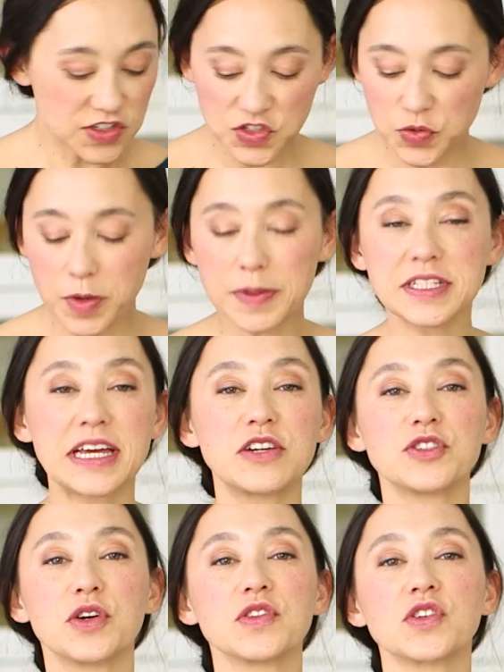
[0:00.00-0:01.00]
So sweet potato
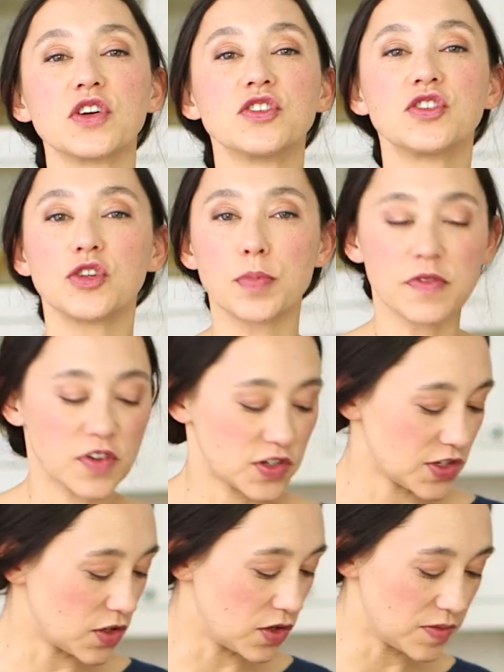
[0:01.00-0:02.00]
toast are super
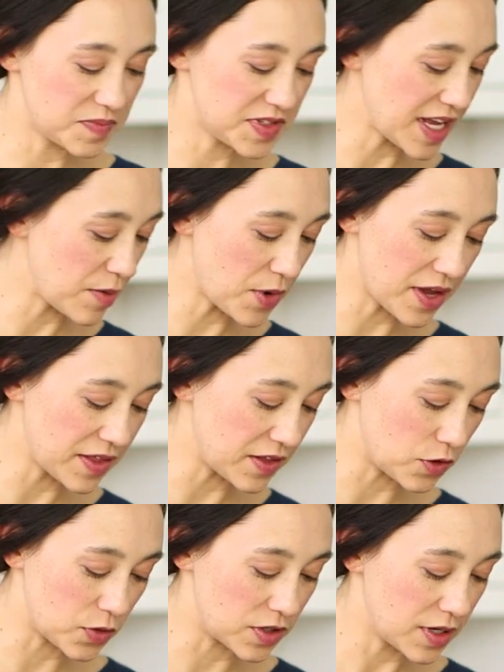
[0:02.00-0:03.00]
versatile, same way that
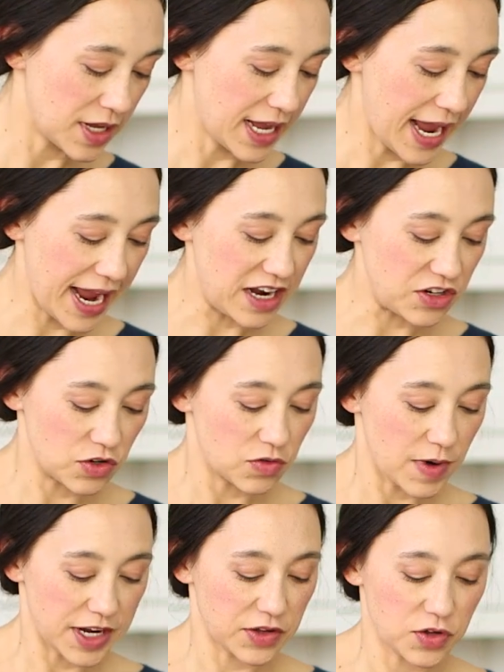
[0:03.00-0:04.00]
you would handle
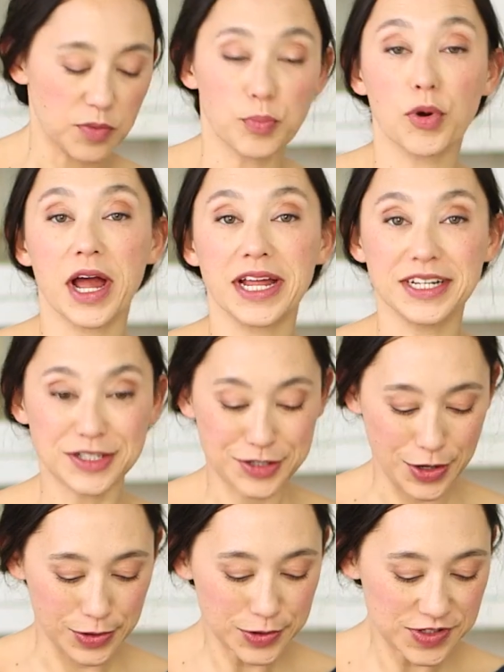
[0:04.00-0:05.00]
regular bread
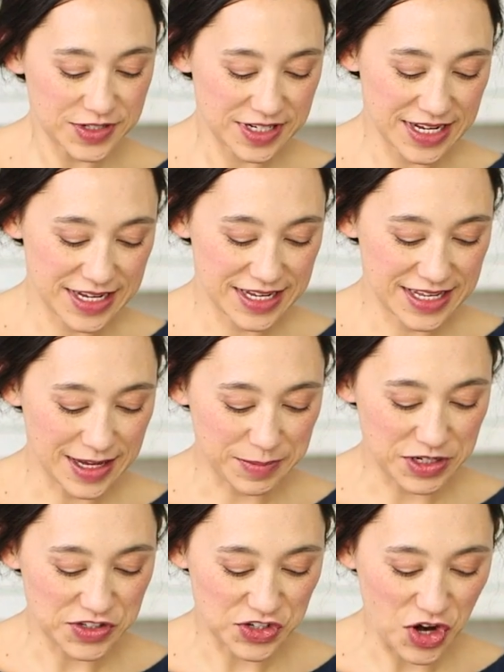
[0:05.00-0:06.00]
toast. I'm
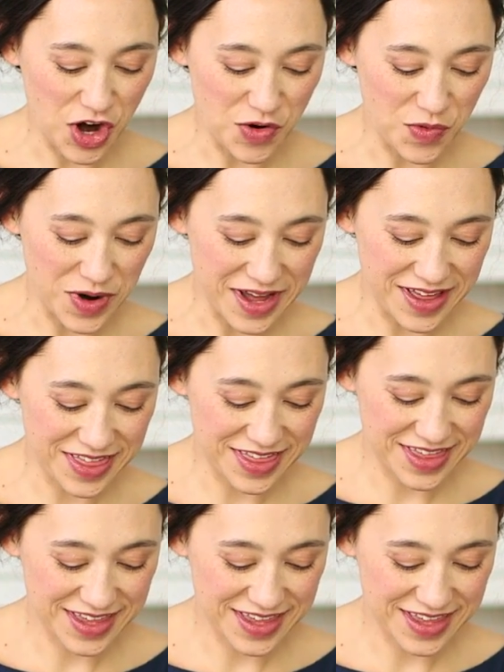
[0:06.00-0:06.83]
gonna start with